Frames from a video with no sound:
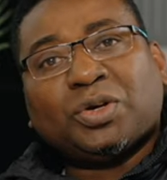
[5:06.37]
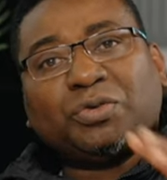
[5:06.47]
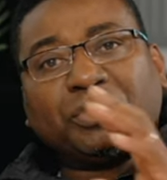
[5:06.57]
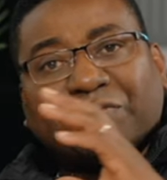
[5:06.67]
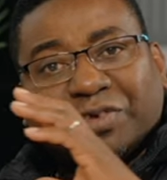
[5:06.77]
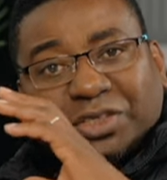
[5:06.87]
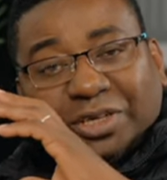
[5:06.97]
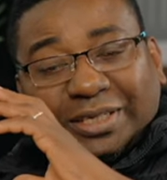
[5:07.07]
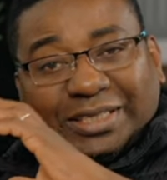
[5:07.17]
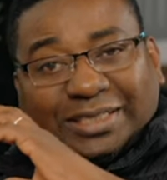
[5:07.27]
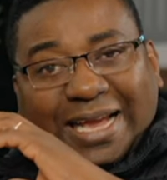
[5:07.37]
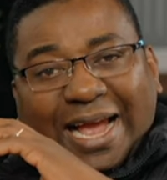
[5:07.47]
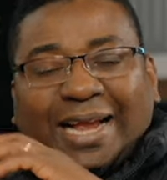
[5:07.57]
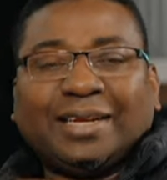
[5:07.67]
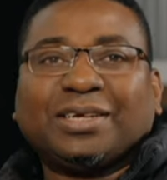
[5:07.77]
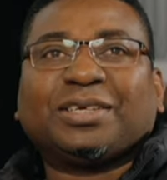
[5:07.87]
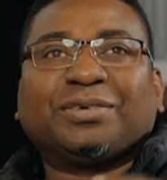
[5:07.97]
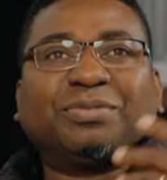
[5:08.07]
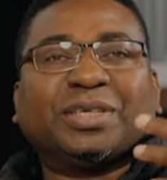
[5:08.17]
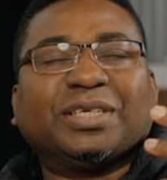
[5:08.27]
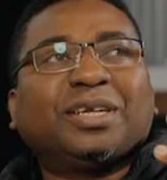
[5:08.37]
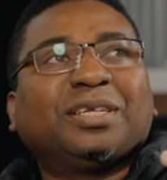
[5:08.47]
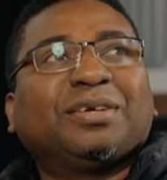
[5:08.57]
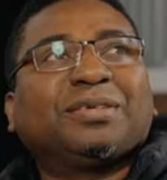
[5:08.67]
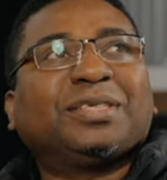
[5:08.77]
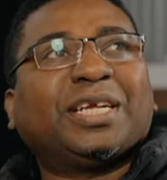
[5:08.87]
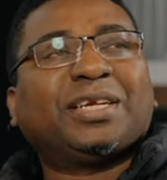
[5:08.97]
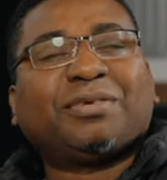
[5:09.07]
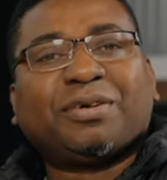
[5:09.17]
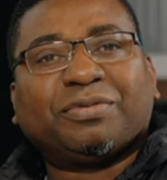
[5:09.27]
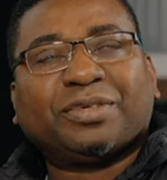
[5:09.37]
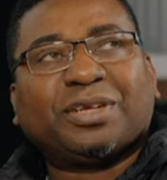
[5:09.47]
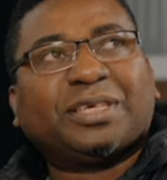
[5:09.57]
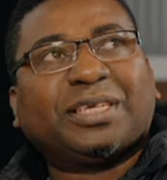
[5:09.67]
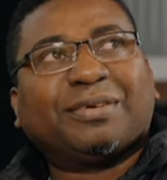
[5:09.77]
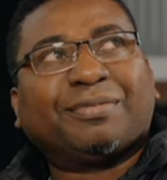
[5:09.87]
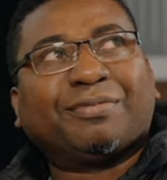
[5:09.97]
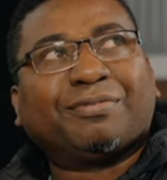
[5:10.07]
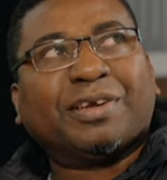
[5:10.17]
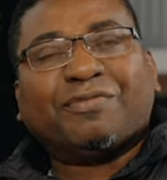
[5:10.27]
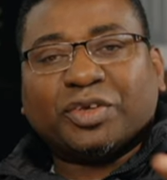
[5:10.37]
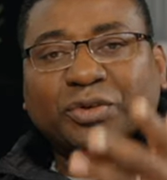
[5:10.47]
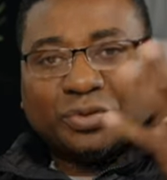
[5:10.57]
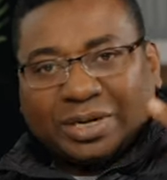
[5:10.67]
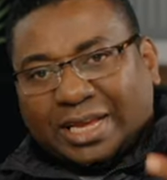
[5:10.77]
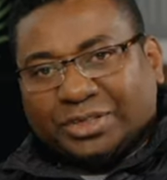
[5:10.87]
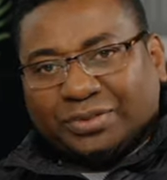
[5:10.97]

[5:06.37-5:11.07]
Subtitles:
reviews on this guy. Not the general review like